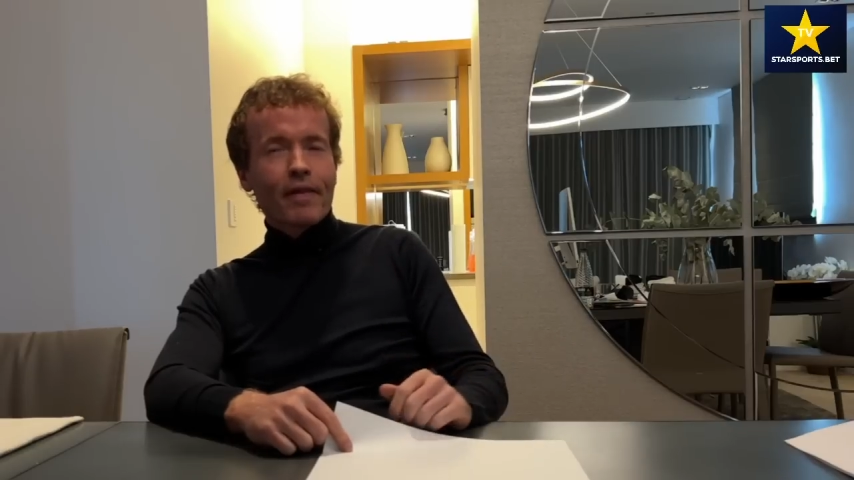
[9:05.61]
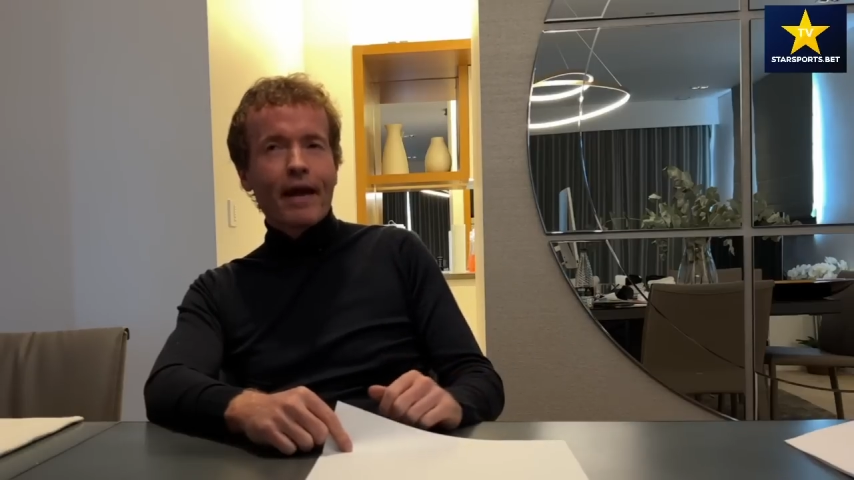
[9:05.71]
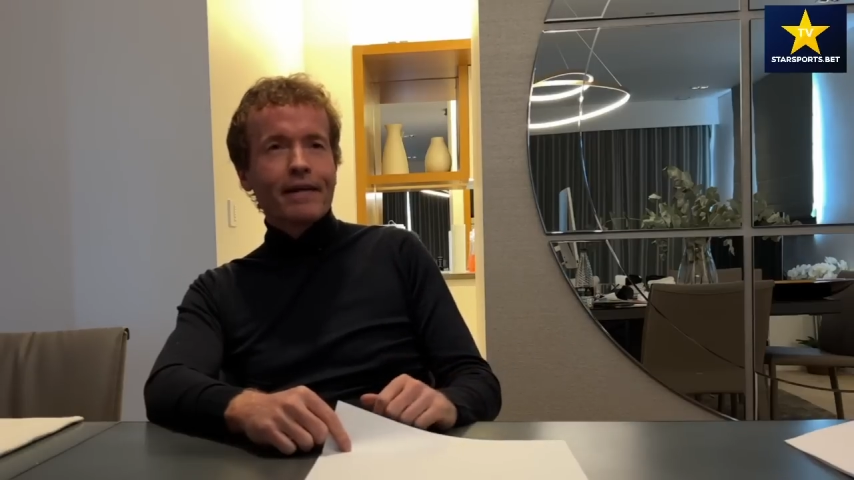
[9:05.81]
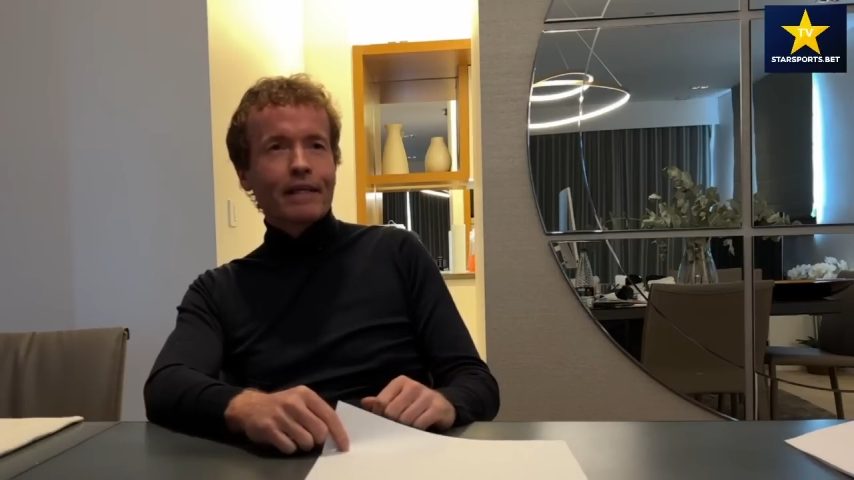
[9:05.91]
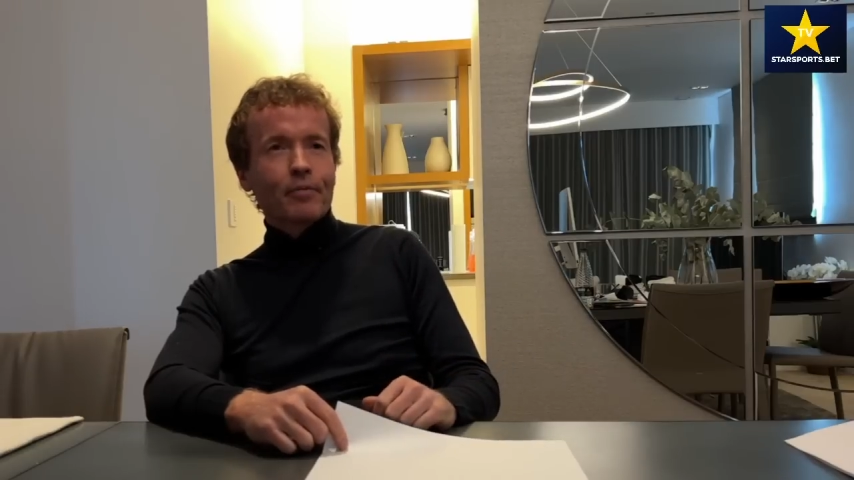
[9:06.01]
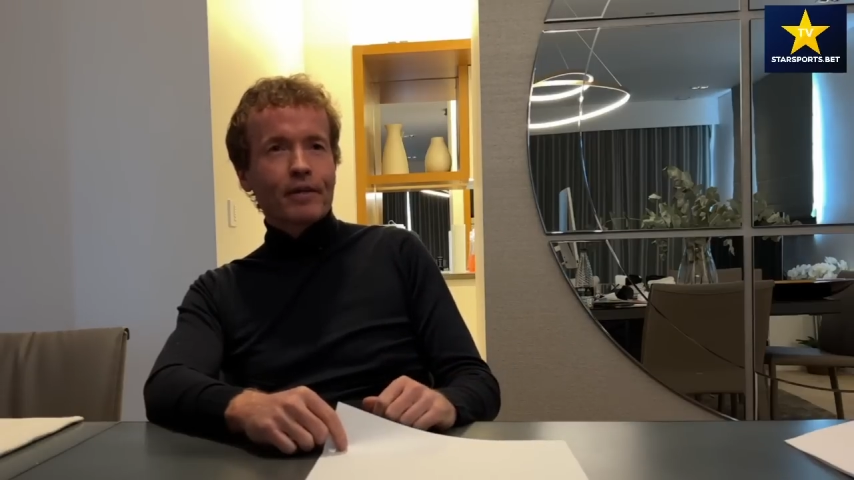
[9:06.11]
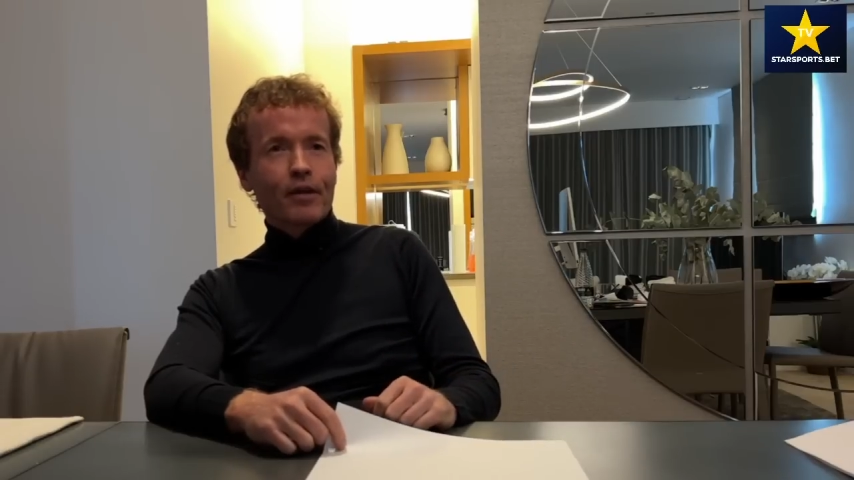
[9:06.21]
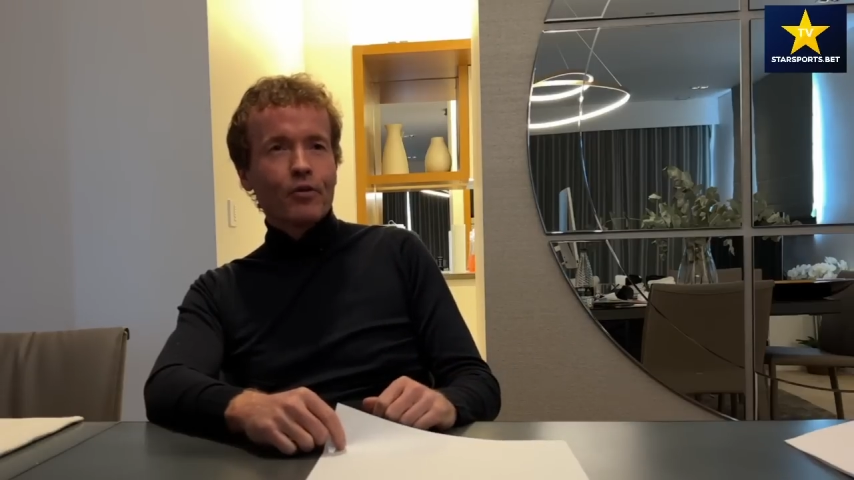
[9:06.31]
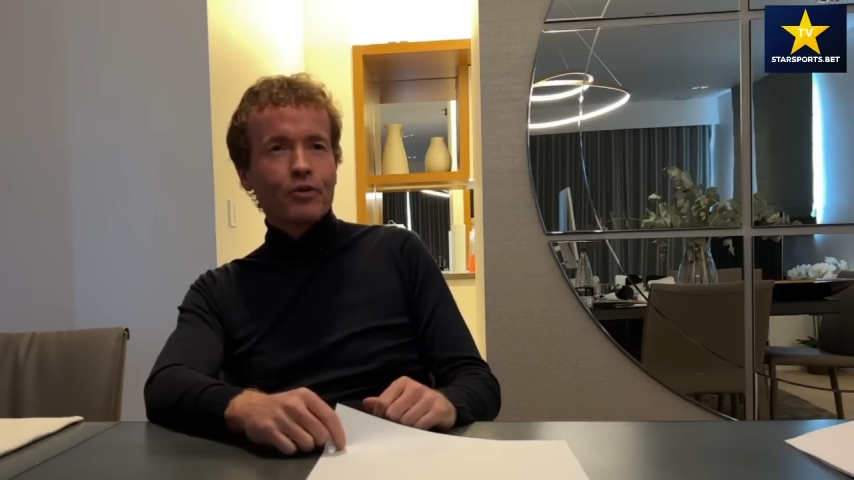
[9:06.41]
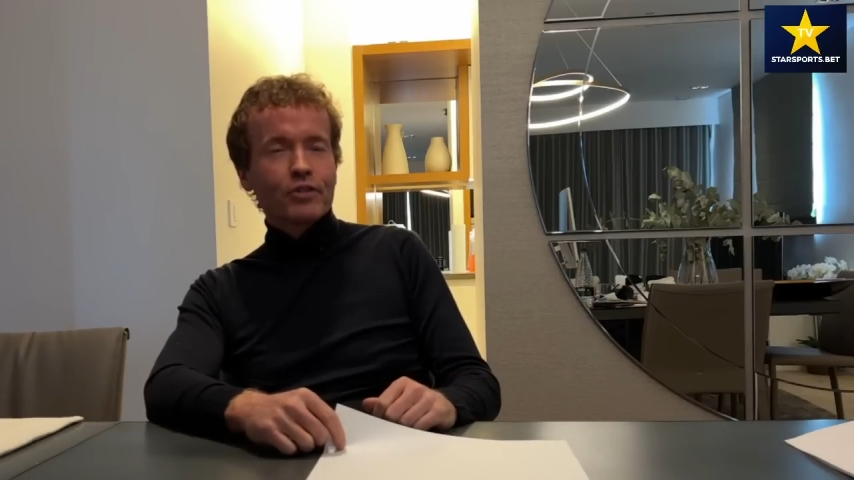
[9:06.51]
handicapping of their
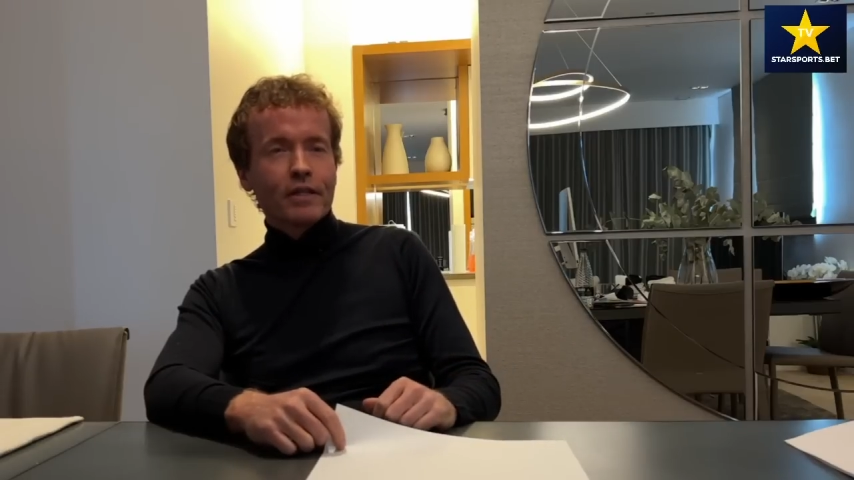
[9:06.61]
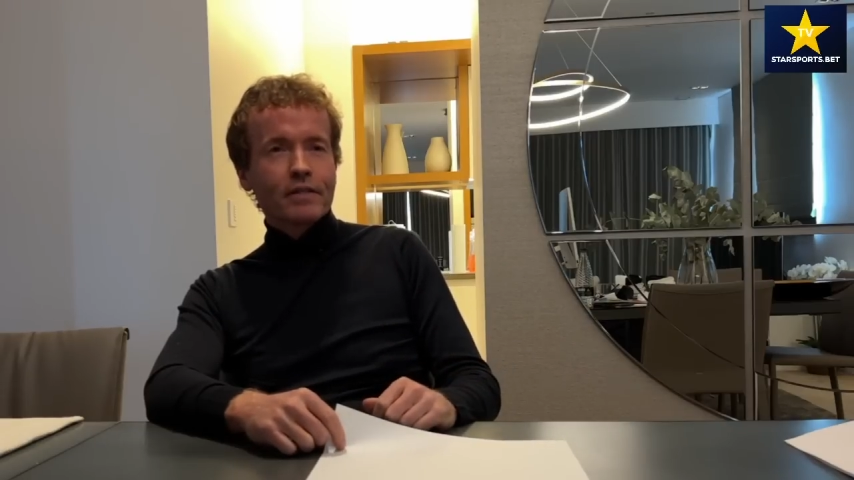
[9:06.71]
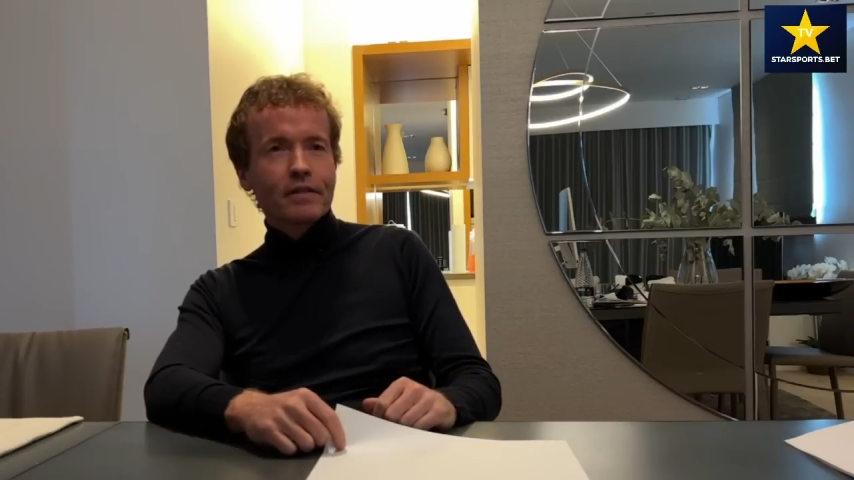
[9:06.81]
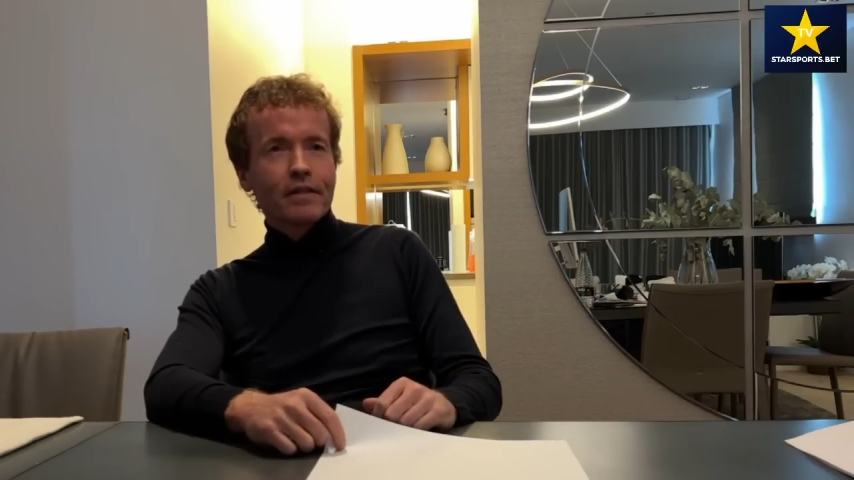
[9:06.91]
horses,